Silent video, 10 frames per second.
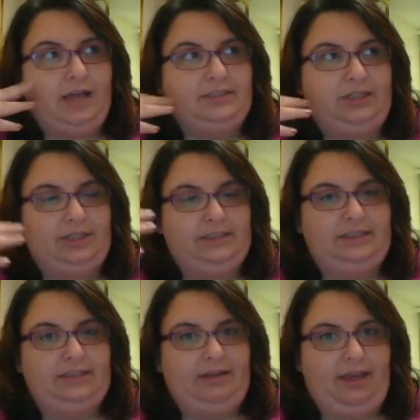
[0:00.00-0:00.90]
I started
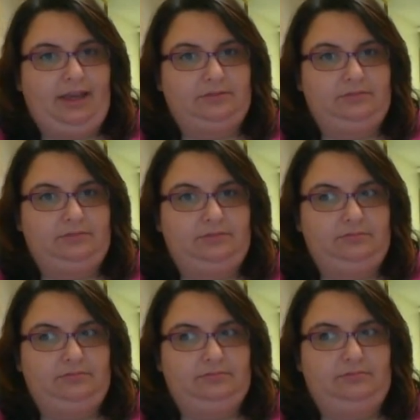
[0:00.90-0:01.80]
to like
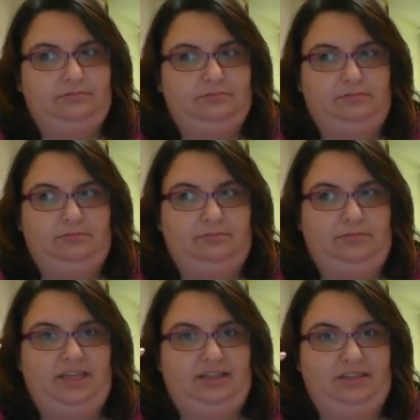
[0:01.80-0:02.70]

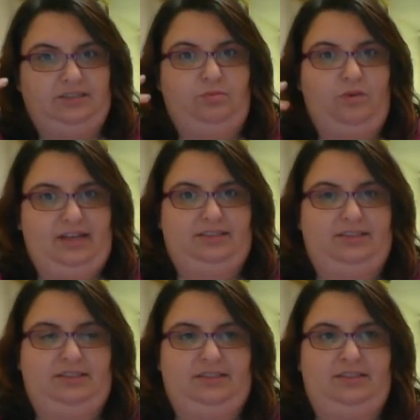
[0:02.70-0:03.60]
get the sweats
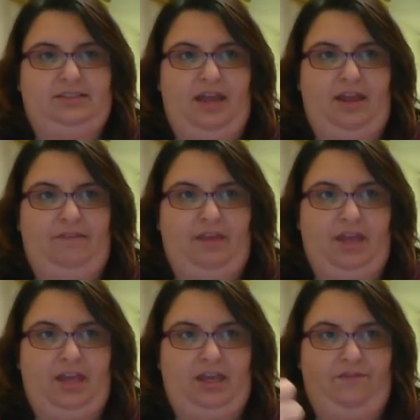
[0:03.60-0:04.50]
and
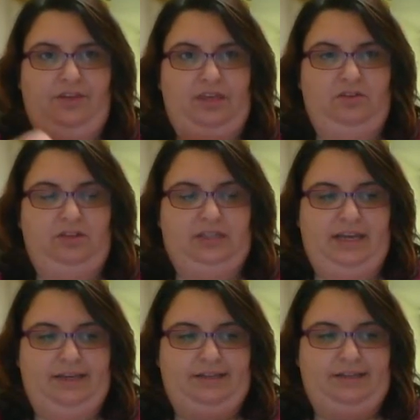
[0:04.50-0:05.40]
like feel
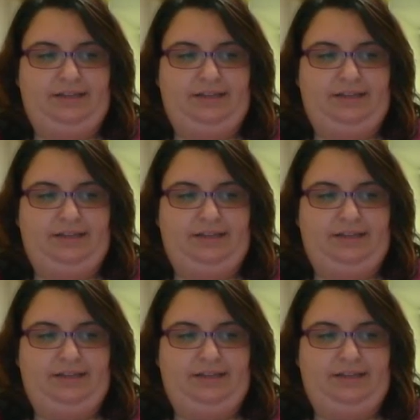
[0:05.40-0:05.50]
like